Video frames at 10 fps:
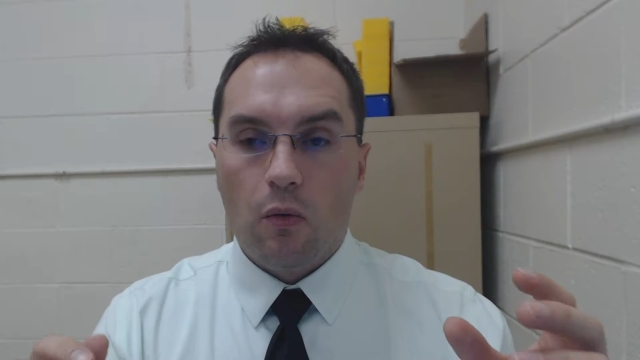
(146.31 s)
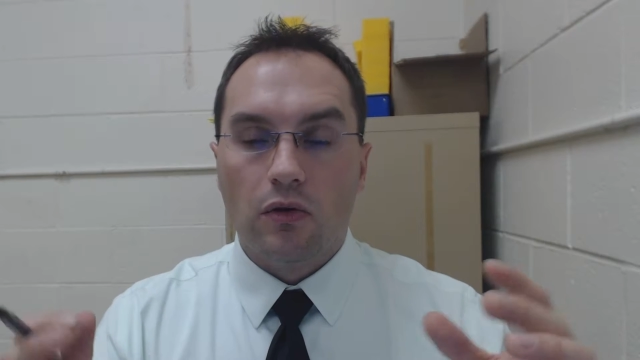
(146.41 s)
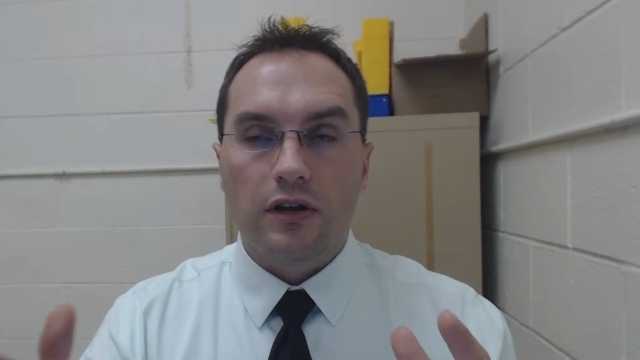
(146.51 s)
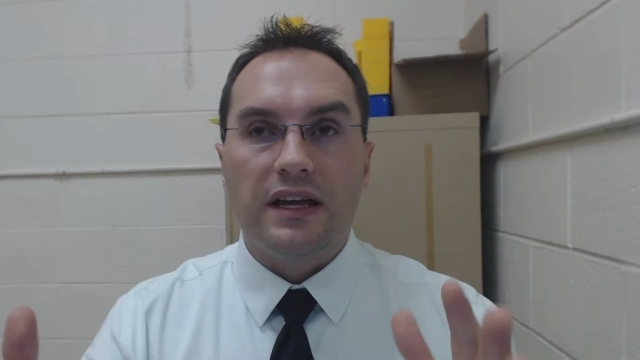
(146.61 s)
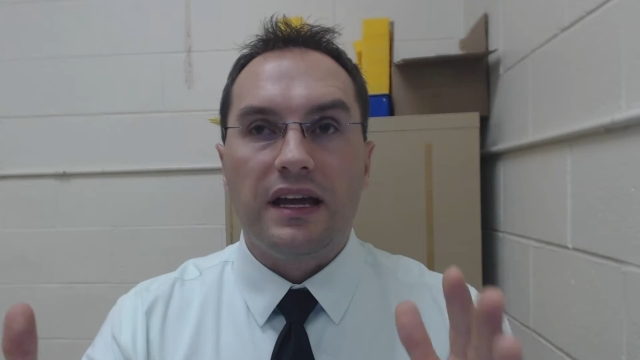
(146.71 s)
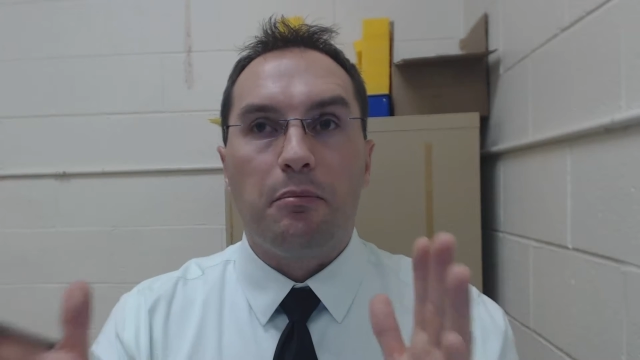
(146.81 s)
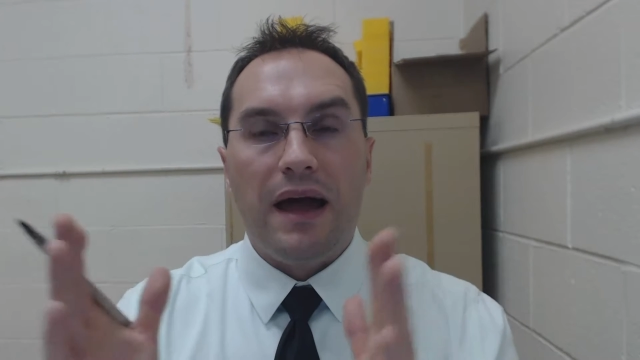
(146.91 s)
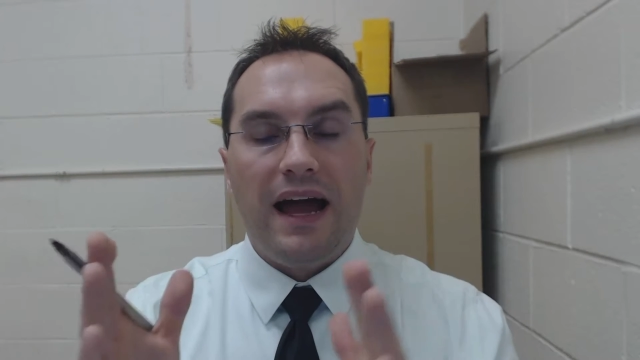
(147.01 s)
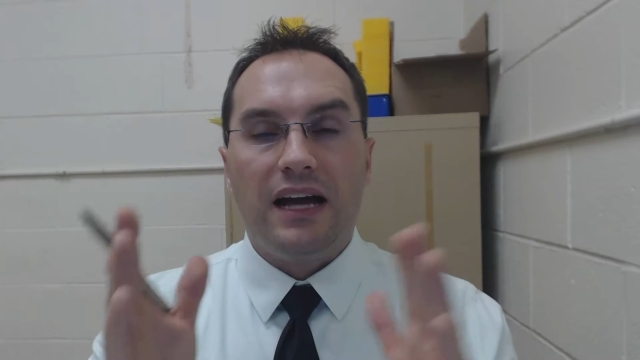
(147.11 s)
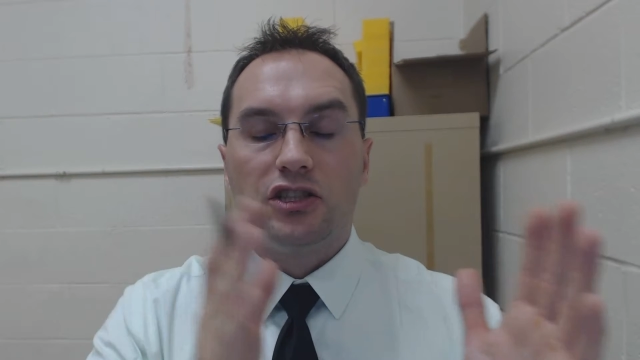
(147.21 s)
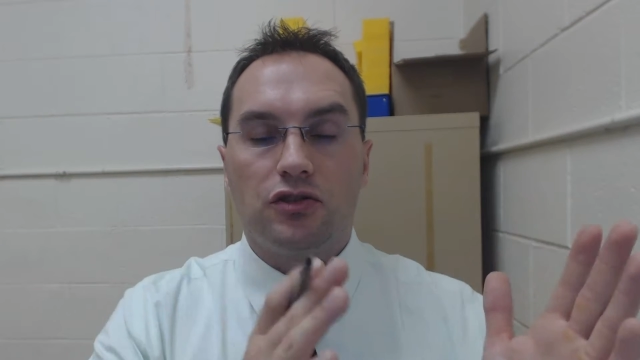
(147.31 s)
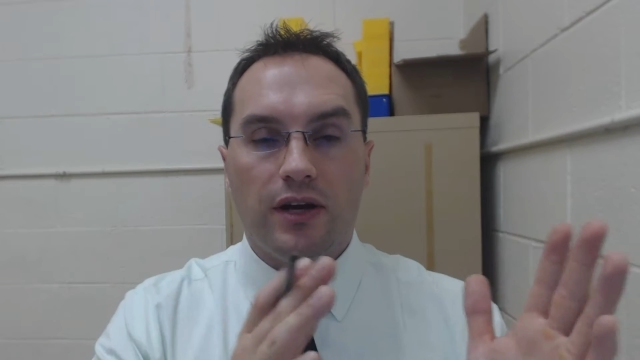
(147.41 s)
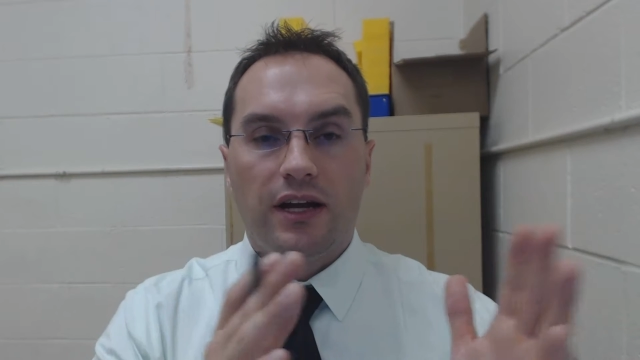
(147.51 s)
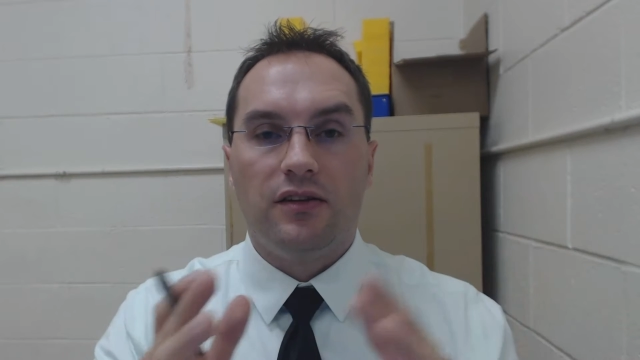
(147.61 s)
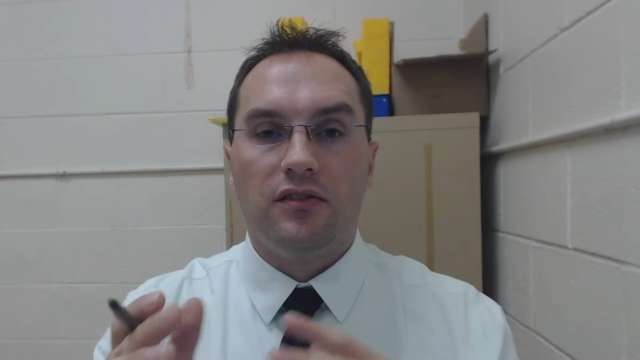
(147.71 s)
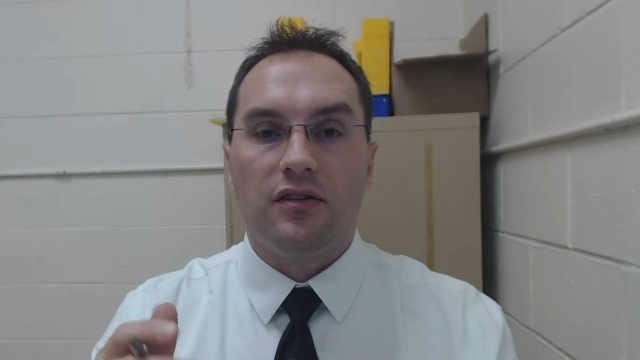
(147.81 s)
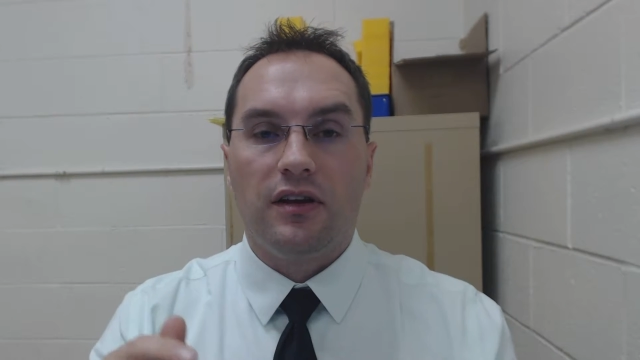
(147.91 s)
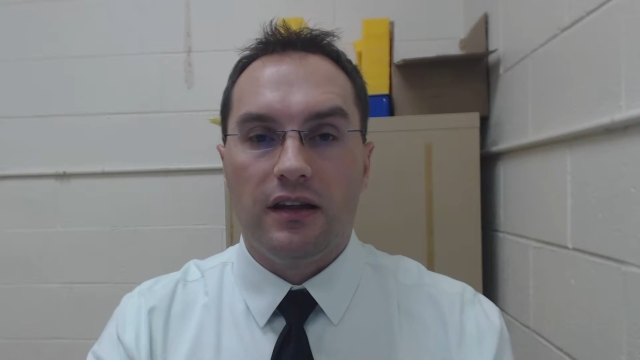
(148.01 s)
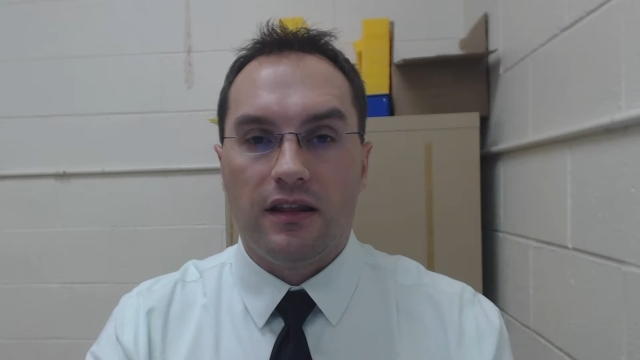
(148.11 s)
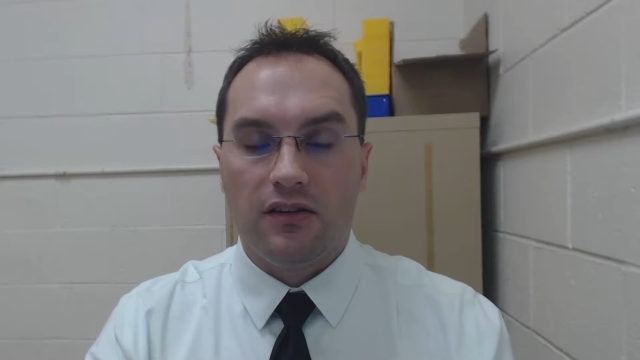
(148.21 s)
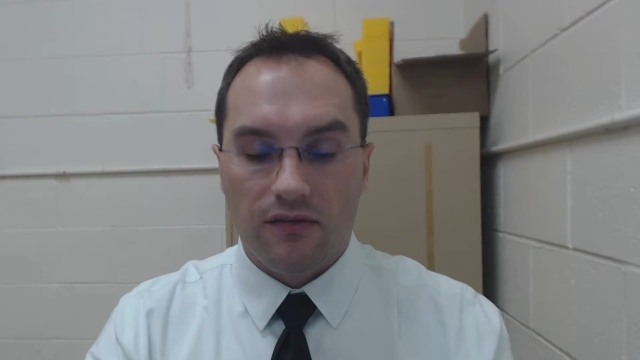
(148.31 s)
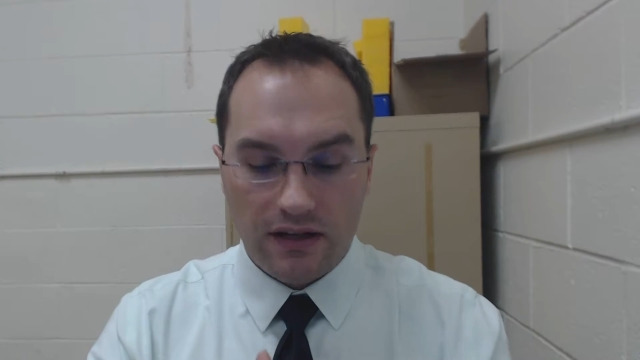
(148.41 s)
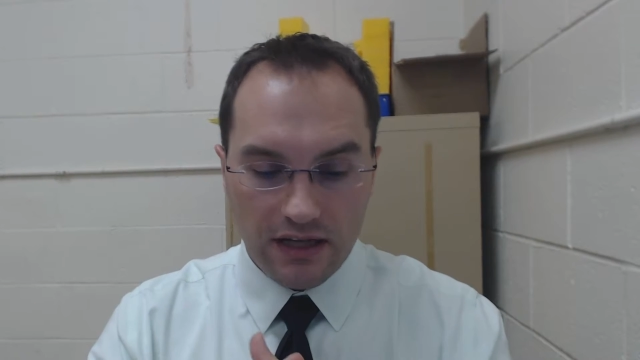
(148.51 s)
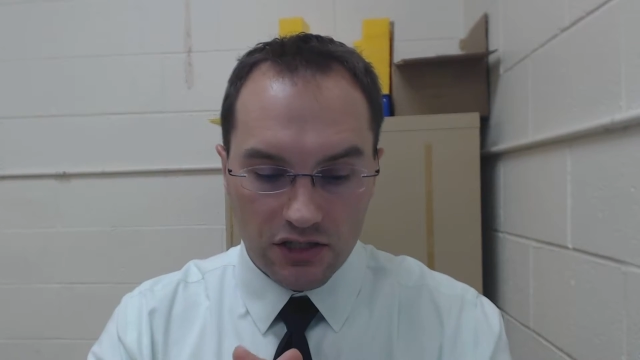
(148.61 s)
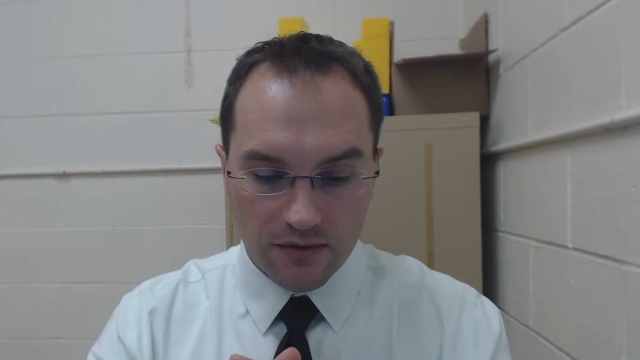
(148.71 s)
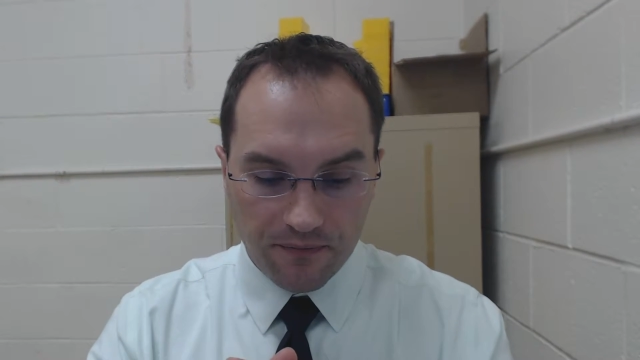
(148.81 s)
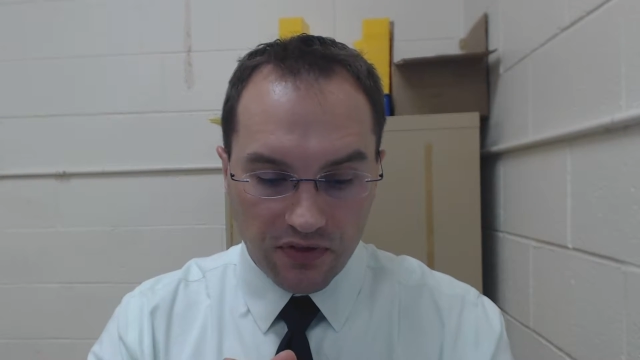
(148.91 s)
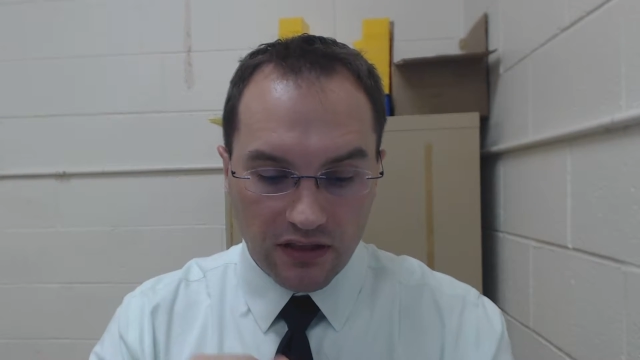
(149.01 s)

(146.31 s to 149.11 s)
we're looking at past trends and things of that nature.